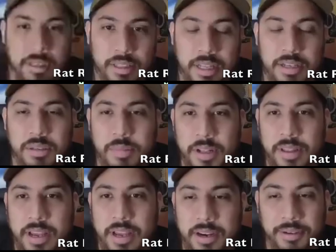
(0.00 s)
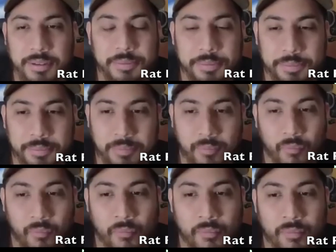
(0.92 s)
tell us about that.
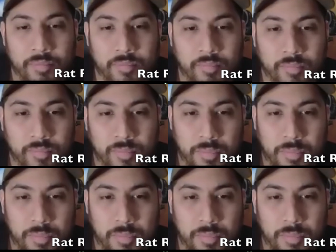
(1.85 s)
Okay, so